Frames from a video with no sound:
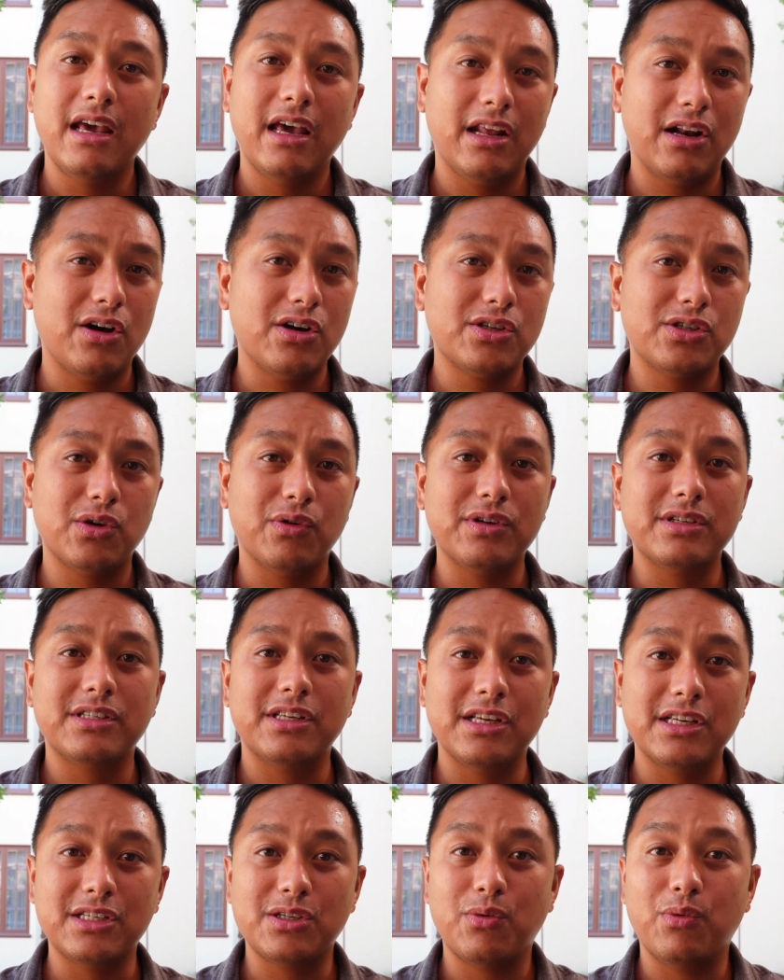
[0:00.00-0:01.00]
and also
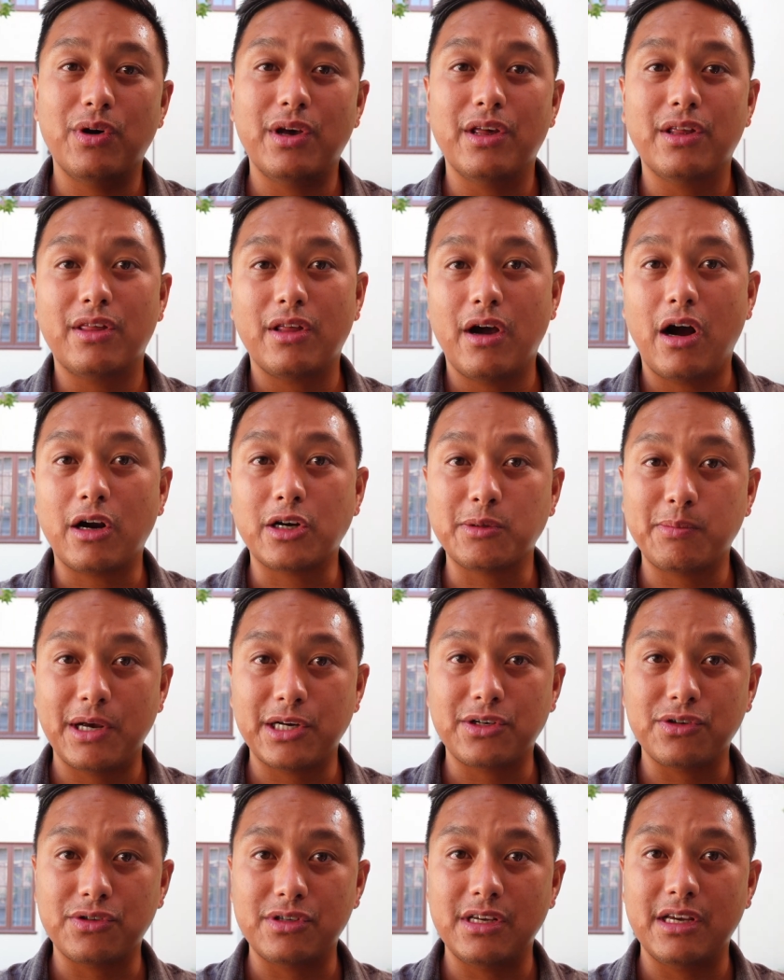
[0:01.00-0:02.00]
assist with our
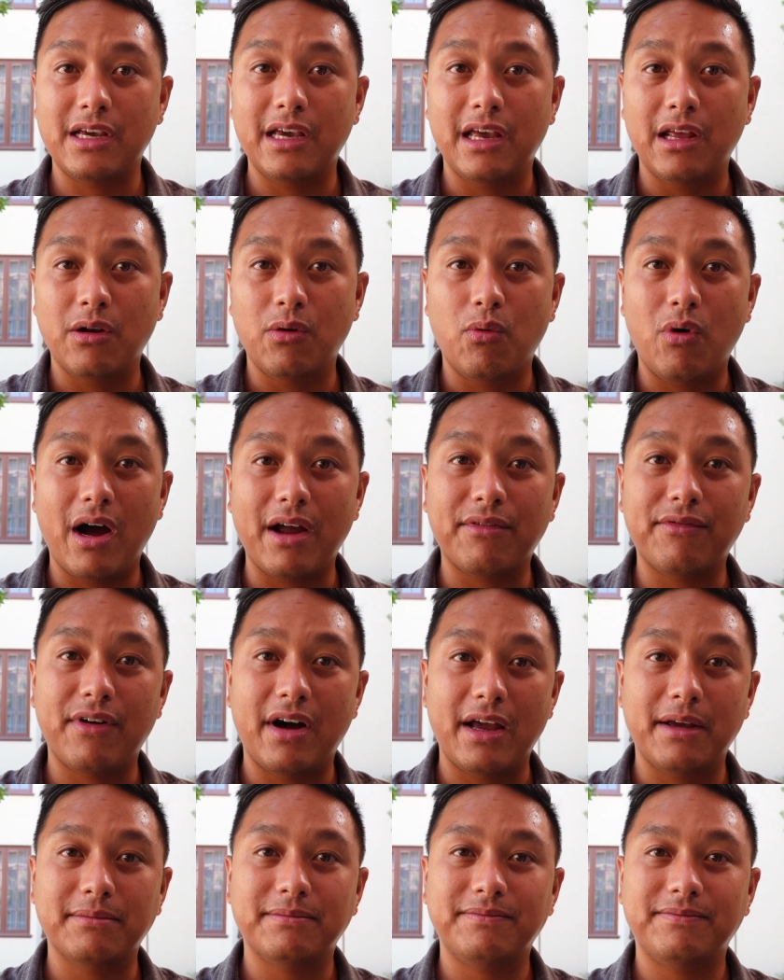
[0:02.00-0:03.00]
specialty in
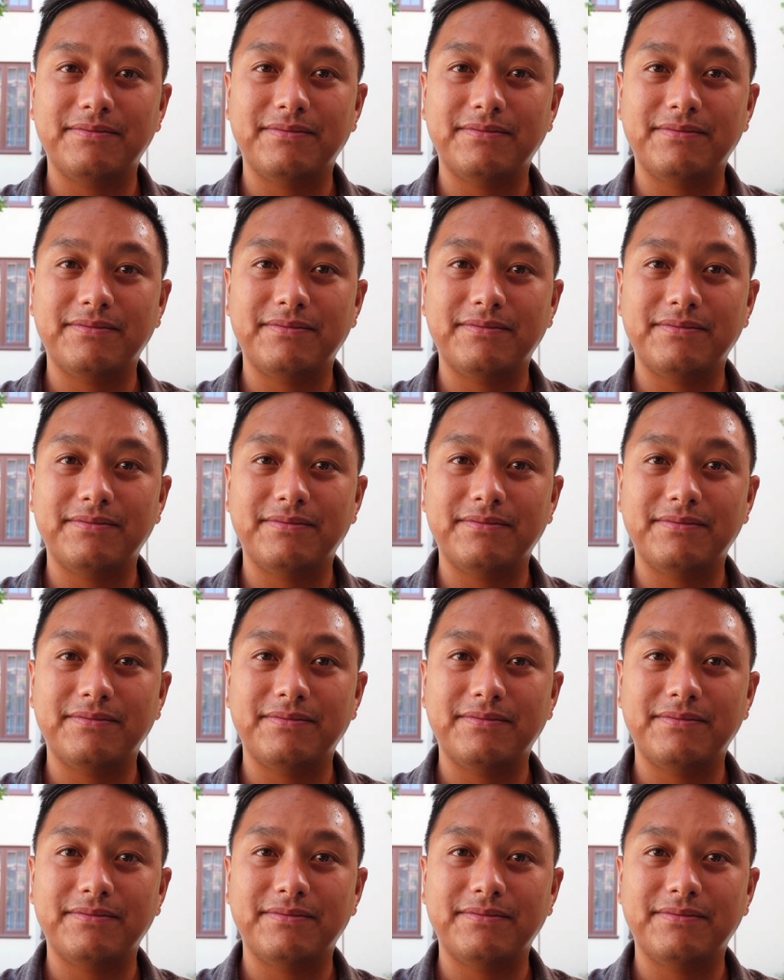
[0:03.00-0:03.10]
Wi-Fi.